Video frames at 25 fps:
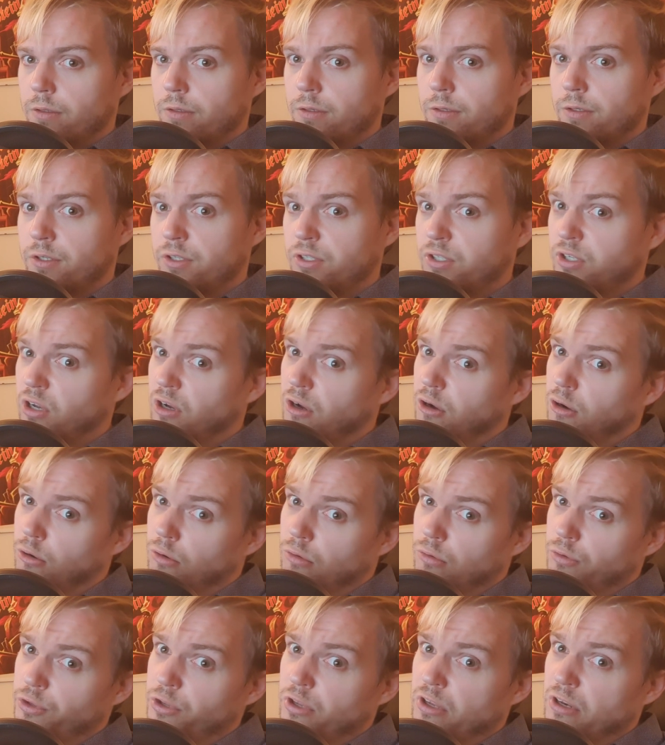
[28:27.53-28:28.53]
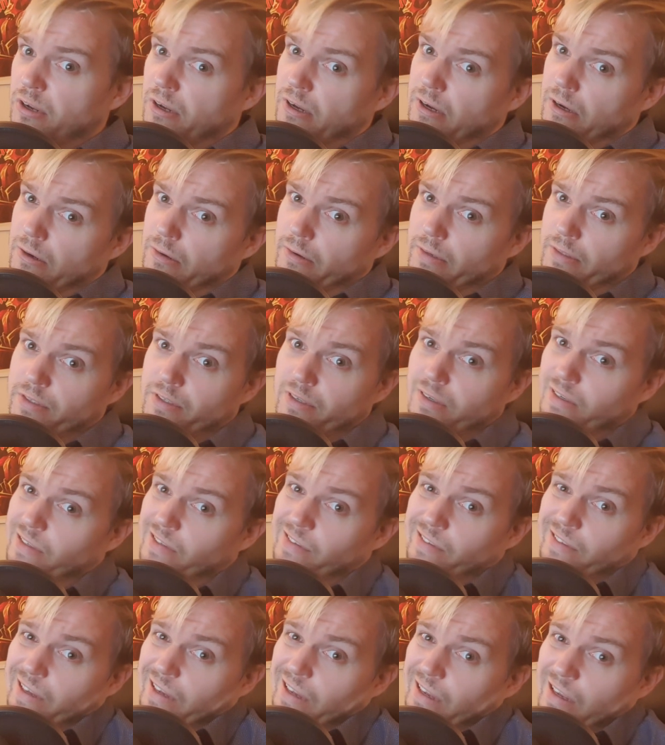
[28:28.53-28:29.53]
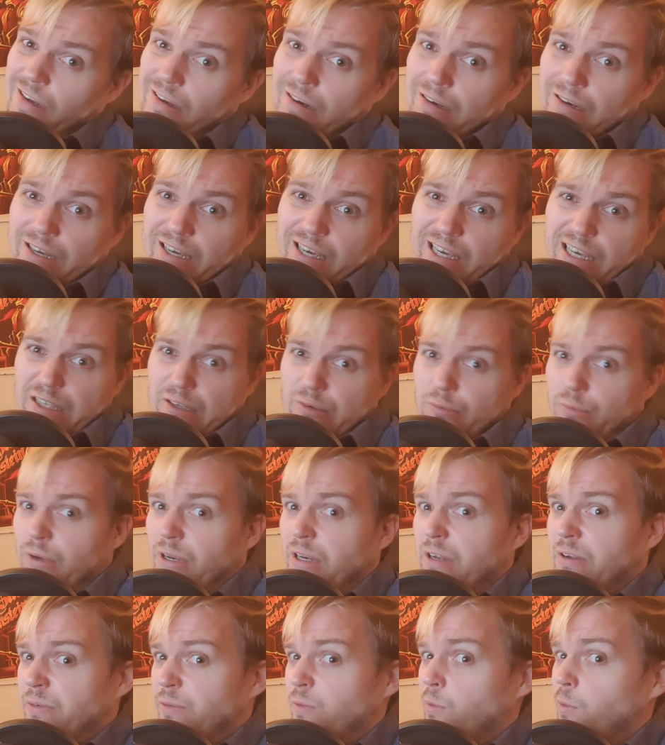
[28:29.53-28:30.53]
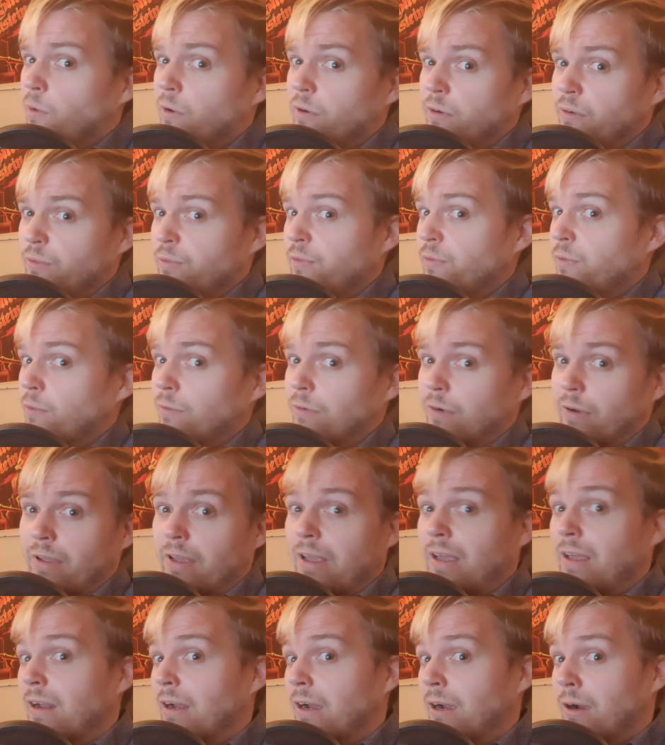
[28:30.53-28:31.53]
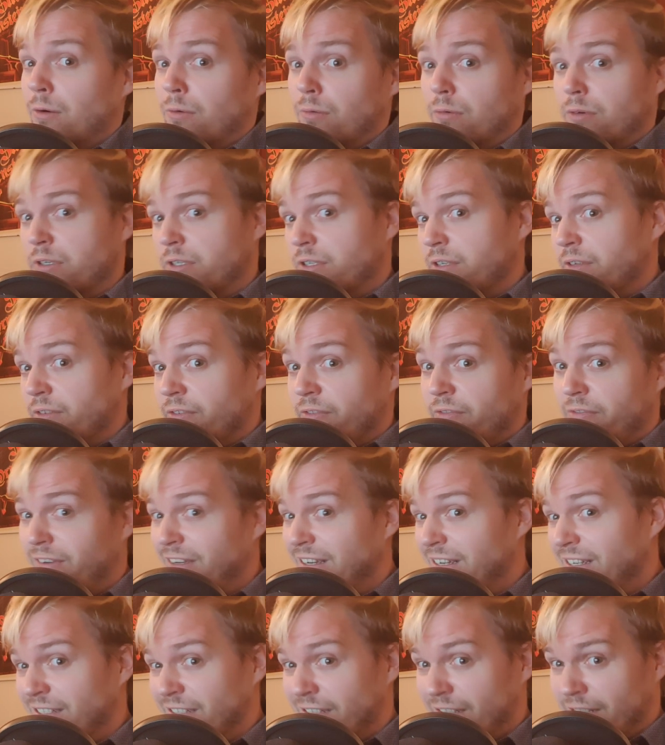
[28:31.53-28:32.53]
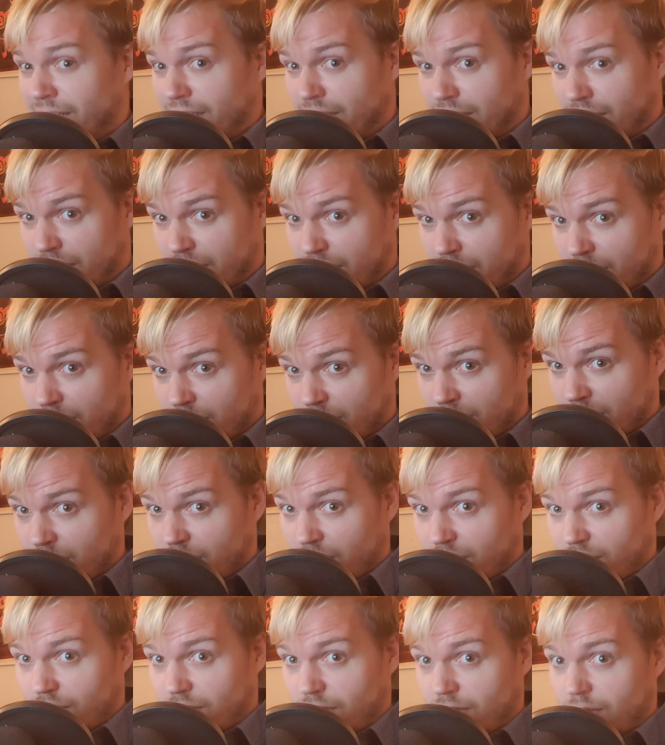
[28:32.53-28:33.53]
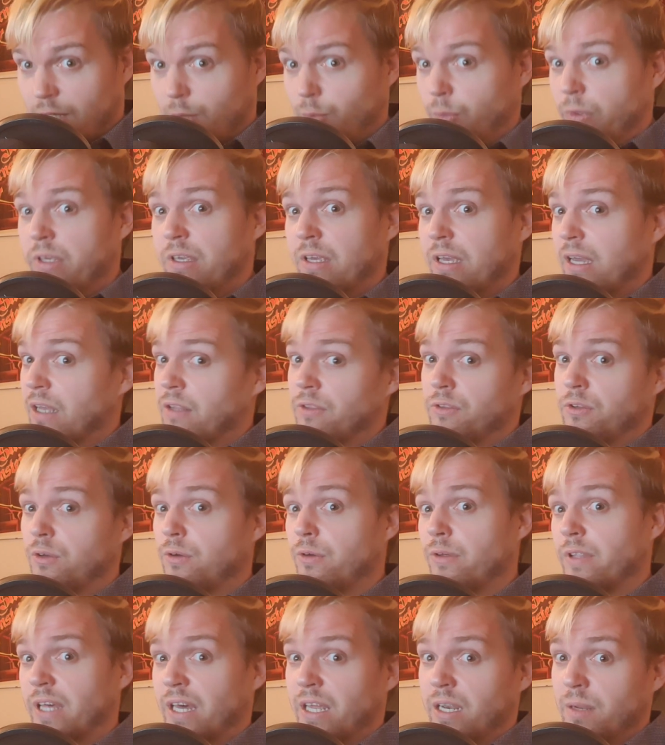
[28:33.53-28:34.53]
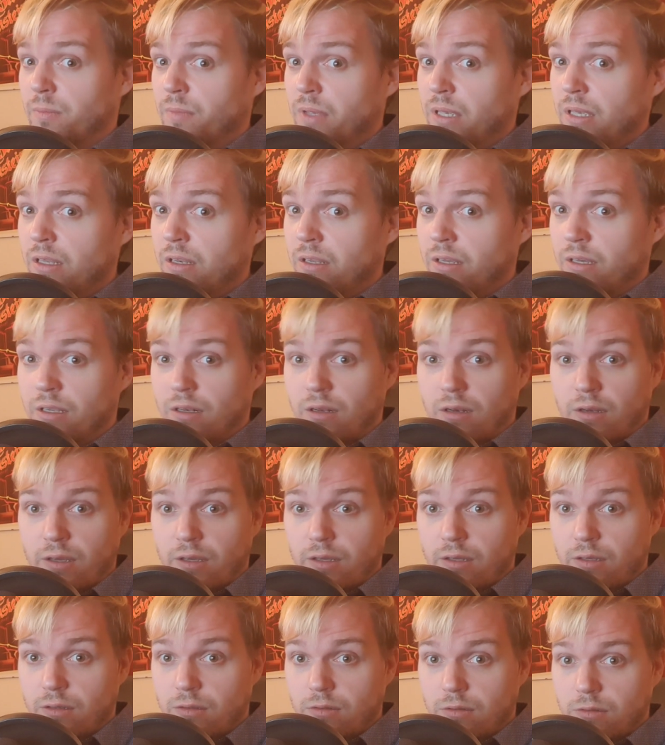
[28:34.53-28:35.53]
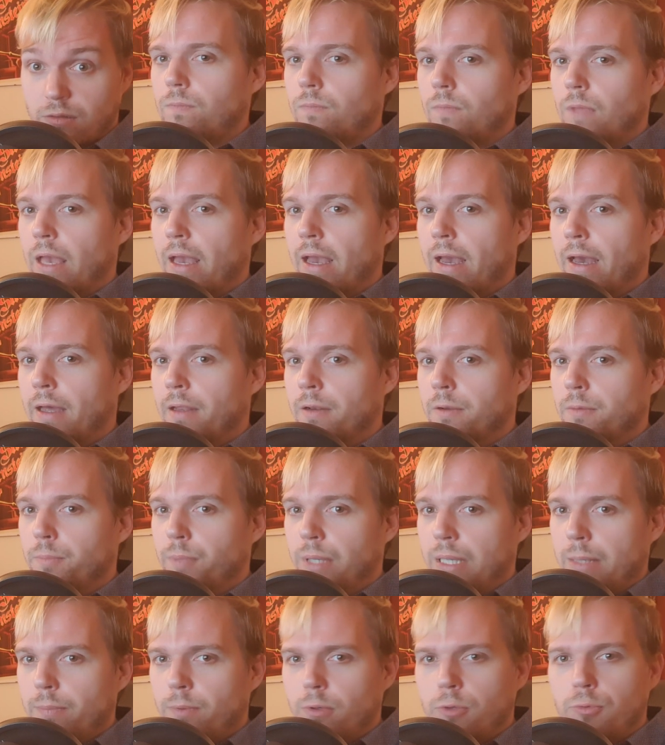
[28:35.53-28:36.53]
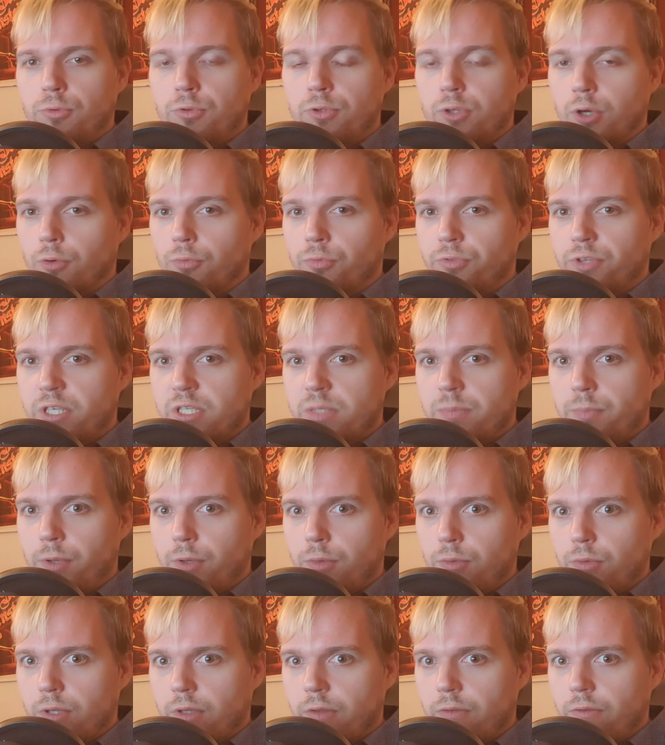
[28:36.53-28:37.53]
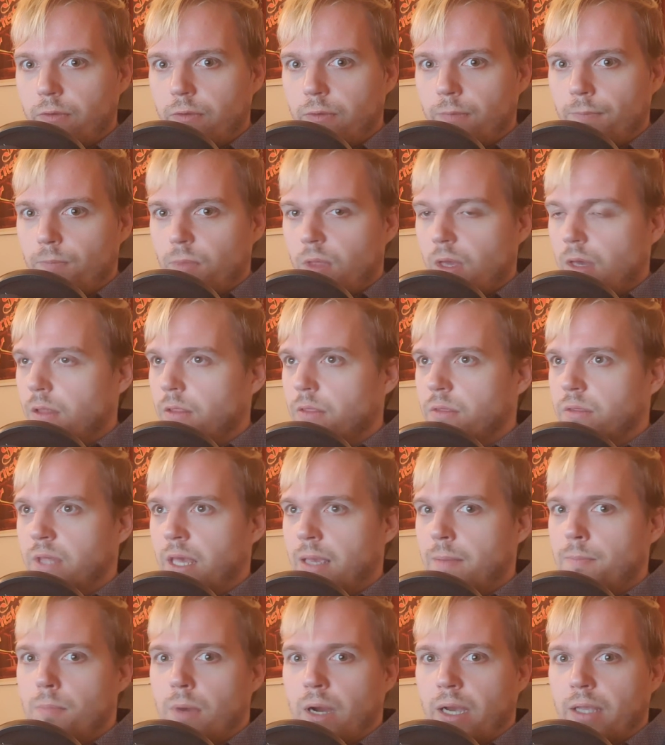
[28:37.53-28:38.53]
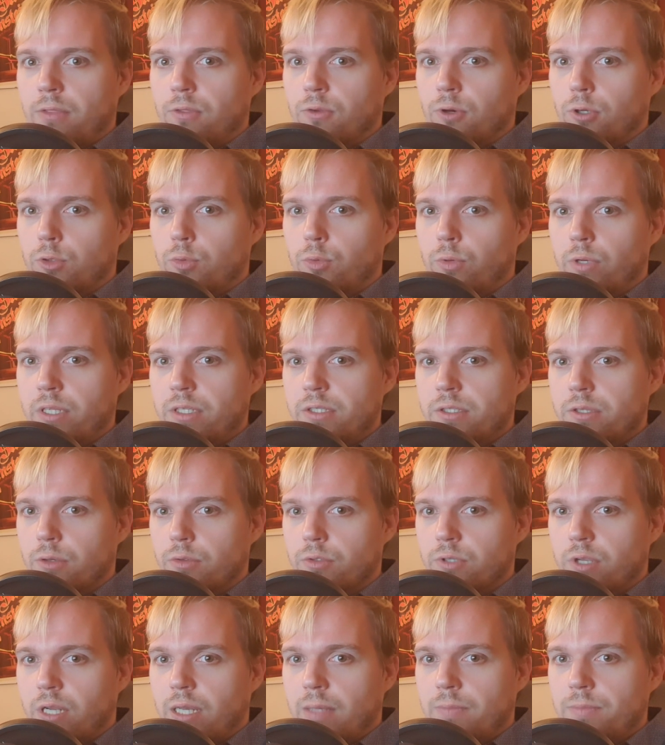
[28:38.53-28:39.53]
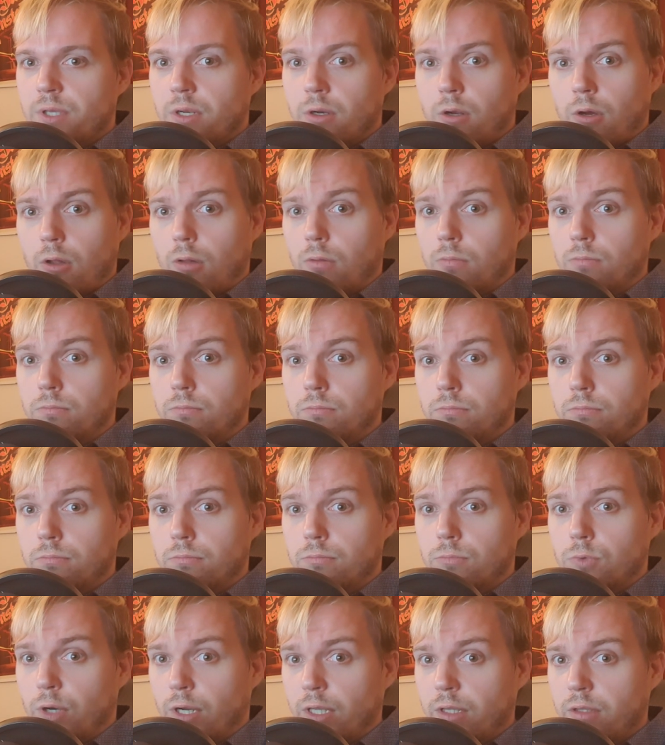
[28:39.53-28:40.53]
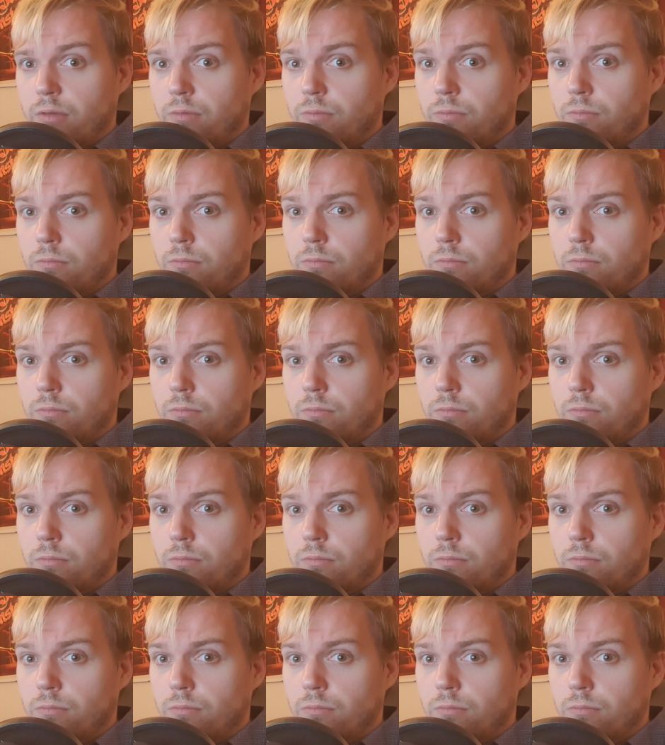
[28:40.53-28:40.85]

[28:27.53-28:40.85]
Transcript: So, it's gonna take like 24 to 48 hours to fix this. Like, we can't do that immediately. And people who don't dispute it, they might not release those claims at all, right?